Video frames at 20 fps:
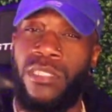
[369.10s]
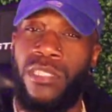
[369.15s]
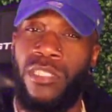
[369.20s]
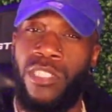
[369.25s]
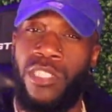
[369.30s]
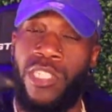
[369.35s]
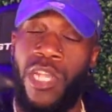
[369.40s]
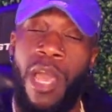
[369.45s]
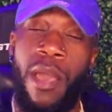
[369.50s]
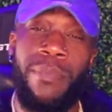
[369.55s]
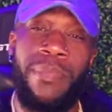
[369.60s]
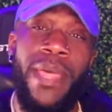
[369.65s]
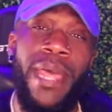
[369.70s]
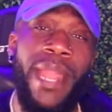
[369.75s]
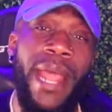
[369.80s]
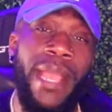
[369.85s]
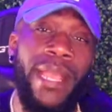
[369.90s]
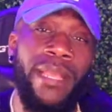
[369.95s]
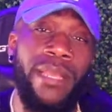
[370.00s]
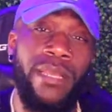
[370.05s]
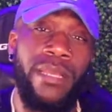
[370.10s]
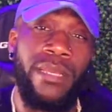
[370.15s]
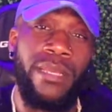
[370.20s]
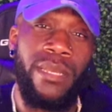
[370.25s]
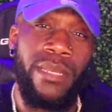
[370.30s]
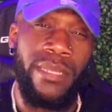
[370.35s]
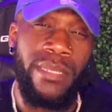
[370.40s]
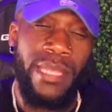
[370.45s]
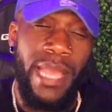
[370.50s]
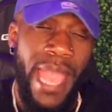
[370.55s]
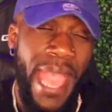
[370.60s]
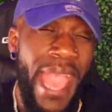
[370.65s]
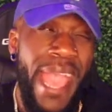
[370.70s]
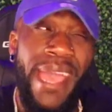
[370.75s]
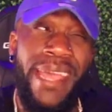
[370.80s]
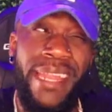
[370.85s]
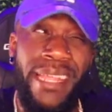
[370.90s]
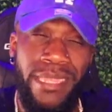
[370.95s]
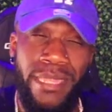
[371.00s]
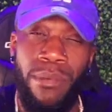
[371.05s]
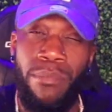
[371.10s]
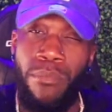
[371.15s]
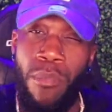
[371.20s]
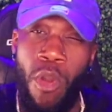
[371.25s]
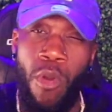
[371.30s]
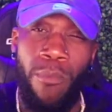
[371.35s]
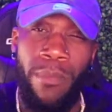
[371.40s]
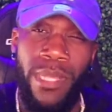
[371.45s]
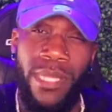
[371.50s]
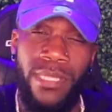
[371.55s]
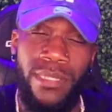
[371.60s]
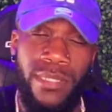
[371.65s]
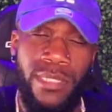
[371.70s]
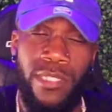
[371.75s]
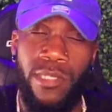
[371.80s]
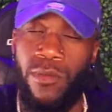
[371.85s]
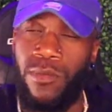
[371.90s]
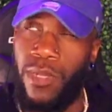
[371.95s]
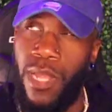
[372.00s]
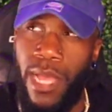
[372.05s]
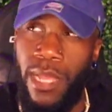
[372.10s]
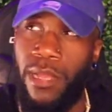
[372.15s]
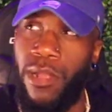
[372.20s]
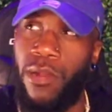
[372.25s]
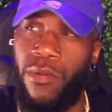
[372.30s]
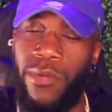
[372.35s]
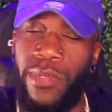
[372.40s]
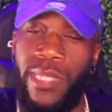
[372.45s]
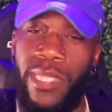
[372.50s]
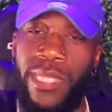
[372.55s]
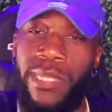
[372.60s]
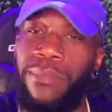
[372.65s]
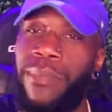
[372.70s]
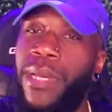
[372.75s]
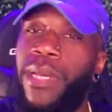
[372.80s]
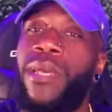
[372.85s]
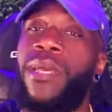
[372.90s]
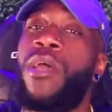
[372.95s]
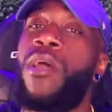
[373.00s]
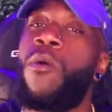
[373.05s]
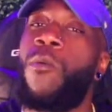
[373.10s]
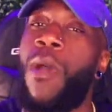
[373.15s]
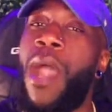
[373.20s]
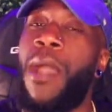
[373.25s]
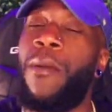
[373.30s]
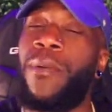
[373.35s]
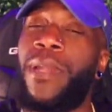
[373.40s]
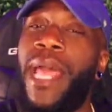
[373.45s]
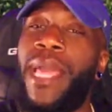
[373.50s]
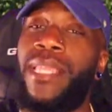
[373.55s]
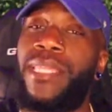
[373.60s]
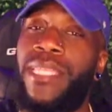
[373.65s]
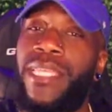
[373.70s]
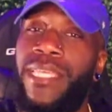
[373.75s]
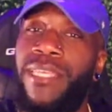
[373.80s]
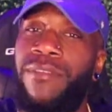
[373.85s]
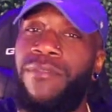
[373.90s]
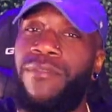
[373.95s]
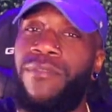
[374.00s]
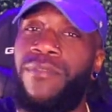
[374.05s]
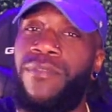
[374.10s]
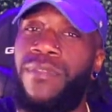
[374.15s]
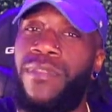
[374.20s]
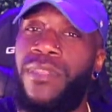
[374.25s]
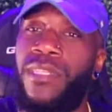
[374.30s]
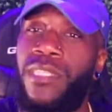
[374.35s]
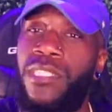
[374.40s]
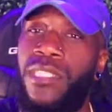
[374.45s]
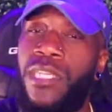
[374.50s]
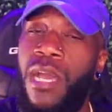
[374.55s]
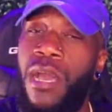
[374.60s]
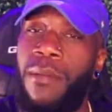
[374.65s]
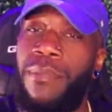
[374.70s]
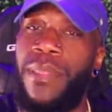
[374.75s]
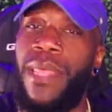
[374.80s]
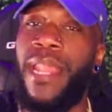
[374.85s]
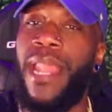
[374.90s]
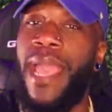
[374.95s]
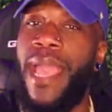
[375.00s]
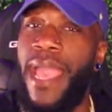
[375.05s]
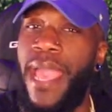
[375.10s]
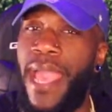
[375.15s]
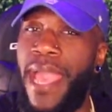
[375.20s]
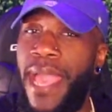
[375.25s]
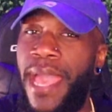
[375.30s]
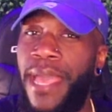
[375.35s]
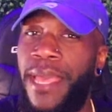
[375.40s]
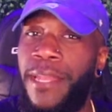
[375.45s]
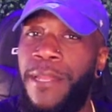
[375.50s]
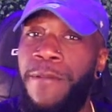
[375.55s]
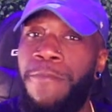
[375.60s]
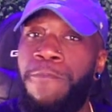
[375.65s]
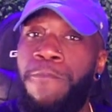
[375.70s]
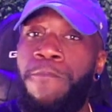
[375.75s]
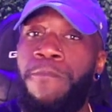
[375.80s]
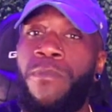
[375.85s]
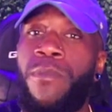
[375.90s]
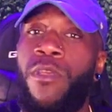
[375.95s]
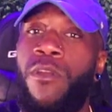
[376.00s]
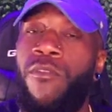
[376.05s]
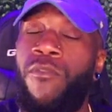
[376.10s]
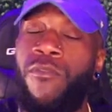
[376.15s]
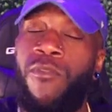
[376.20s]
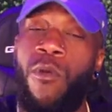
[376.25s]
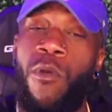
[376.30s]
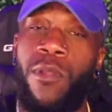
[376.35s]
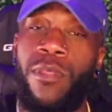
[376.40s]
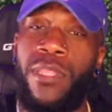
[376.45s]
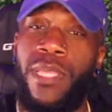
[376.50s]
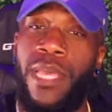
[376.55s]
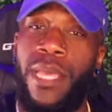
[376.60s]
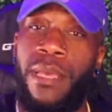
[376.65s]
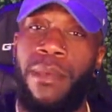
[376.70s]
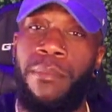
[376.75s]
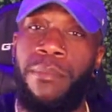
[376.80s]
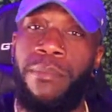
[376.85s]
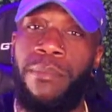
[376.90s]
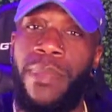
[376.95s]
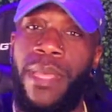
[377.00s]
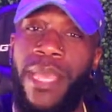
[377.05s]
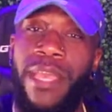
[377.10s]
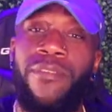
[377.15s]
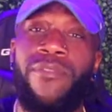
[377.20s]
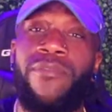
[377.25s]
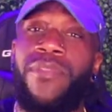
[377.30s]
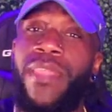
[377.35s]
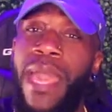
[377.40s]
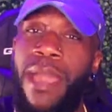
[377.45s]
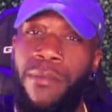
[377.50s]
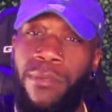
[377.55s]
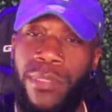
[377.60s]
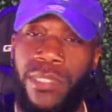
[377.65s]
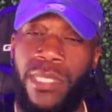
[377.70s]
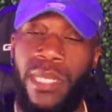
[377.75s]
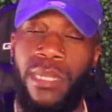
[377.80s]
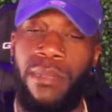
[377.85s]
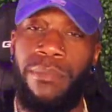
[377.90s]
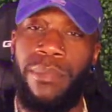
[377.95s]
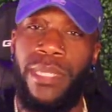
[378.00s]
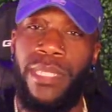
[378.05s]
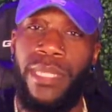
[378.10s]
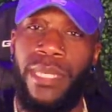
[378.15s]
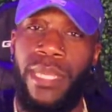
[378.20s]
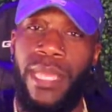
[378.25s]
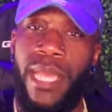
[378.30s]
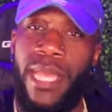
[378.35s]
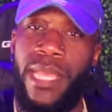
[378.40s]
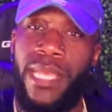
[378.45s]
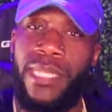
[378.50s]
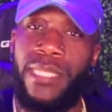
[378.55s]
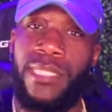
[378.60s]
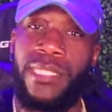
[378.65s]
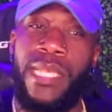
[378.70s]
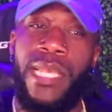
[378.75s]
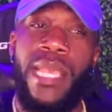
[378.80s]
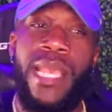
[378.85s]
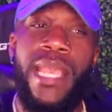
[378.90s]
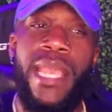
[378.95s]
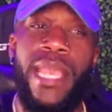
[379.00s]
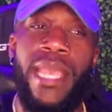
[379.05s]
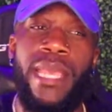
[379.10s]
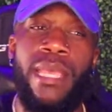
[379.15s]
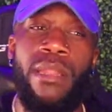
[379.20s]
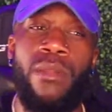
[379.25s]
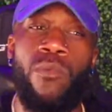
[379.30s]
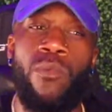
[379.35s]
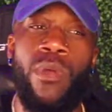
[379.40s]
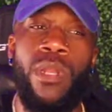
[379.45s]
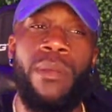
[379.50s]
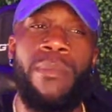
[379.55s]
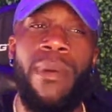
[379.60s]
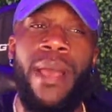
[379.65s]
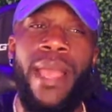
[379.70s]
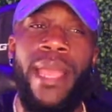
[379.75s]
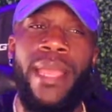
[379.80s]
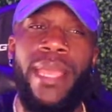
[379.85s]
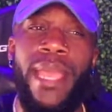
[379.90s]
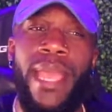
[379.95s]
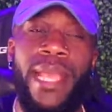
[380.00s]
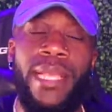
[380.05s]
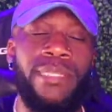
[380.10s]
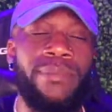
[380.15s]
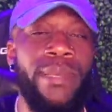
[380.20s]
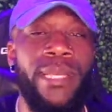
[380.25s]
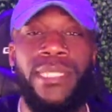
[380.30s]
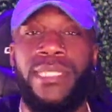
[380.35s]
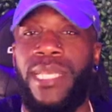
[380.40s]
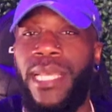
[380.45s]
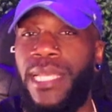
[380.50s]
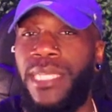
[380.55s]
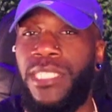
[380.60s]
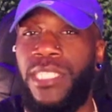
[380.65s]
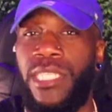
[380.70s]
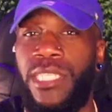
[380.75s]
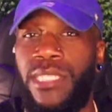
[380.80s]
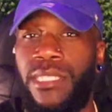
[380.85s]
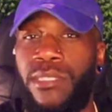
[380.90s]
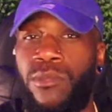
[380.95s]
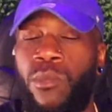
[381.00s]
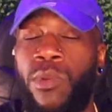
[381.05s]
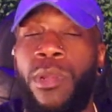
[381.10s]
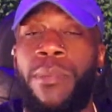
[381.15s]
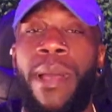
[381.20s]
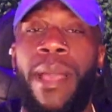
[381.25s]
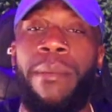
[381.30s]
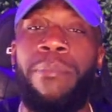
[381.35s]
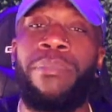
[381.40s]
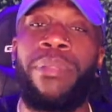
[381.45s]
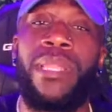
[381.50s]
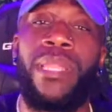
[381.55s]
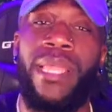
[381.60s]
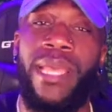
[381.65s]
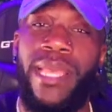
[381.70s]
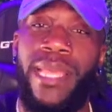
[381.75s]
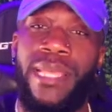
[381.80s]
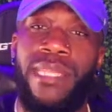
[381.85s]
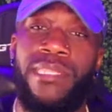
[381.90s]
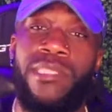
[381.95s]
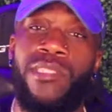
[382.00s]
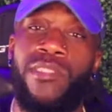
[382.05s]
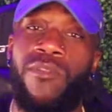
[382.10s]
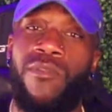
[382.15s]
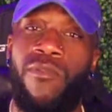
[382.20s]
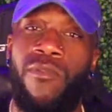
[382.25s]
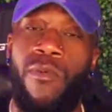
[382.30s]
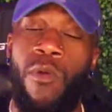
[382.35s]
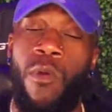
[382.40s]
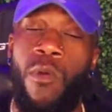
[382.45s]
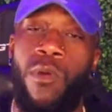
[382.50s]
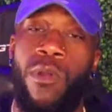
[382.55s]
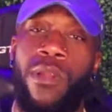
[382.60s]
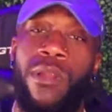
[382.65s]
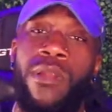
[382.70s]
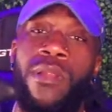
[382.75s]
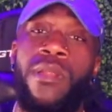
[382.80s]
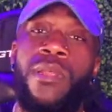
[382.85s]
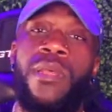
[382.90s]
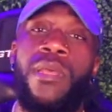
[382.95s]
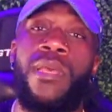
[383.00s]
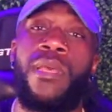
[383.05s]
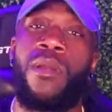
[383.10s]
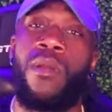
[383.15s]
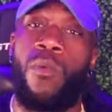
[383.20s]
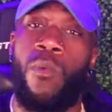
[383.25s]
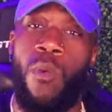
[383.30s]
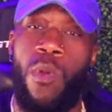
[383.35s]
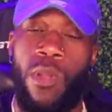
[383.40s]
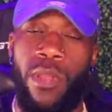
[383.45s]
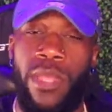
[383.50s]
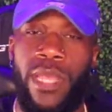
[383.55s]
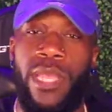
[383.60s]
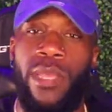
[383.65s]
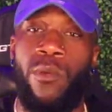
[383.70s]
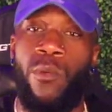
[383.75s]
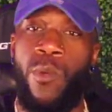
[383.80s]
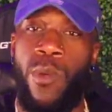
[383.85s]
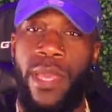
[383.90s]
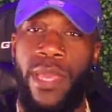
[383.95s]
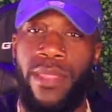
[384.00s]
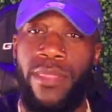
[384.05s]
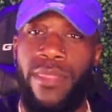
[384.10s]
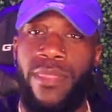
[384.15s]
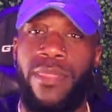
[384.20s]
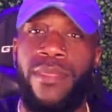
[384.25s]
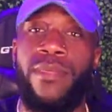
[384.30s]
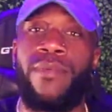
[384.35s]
job that I had at the moment? So not currently, but why would I leave the job that I had for them if that was going to be the case? And what are my expectations? What are my plans for working with